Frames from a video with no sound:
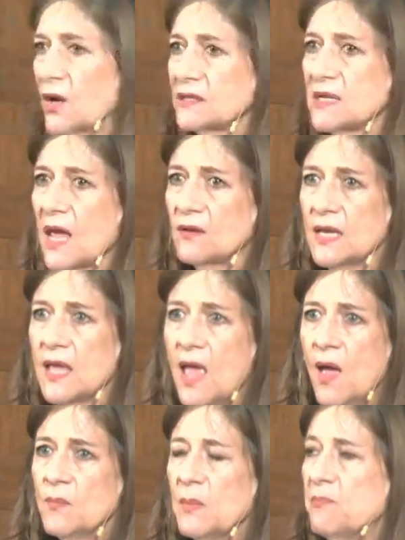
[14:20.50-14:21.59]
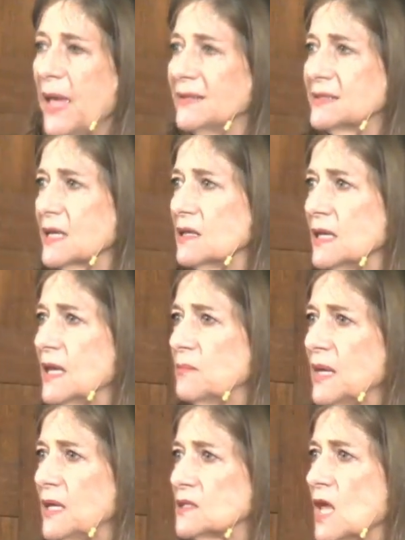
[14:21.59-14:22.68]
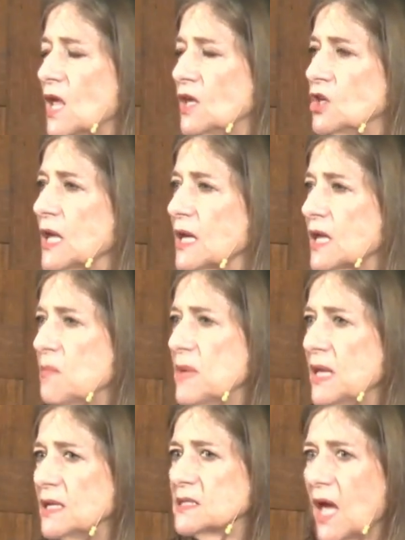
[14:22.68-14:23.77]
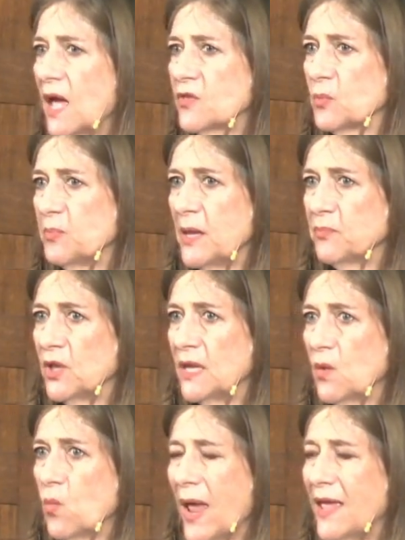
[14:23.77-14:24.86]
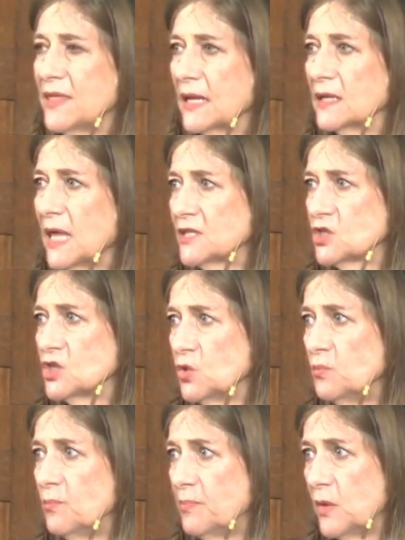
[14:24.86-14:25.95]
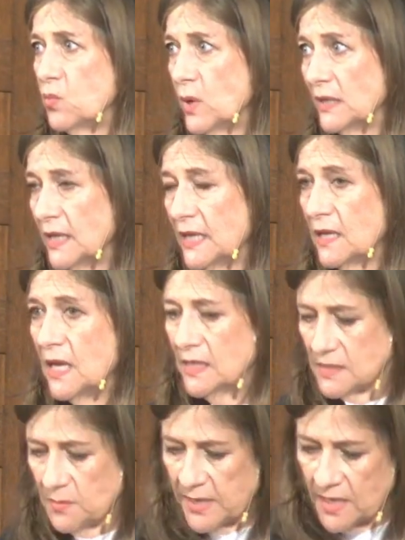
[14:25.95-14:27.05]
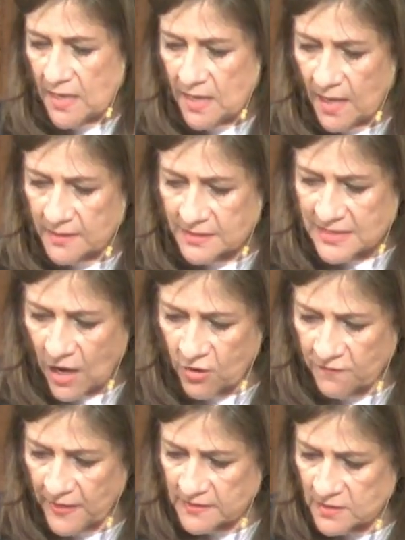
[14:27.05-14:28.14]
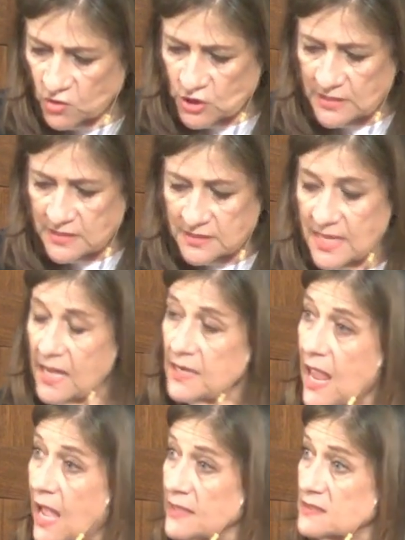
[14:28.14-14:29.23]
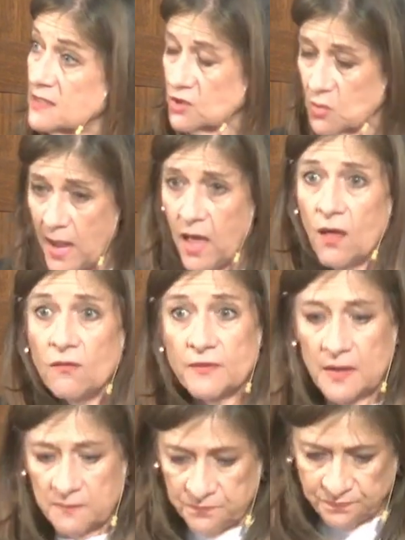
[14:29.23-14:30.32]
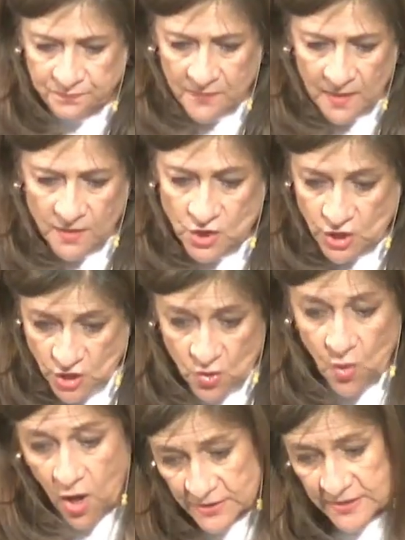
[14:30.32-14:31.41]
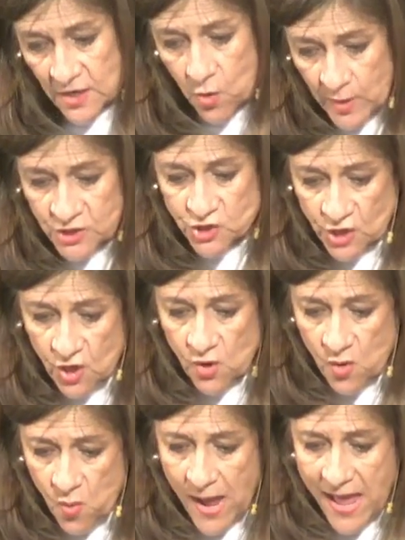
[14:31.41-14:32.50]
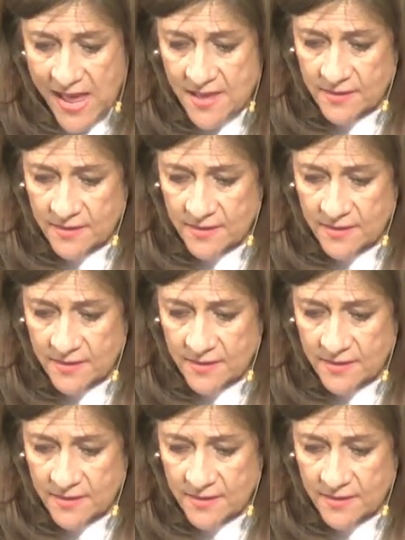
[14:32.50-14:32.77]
sounding, but basically it means you get committed to other people in a way that lets you be willing to be sacrificed. So Jesus then asks the 12, do you also wish to go away?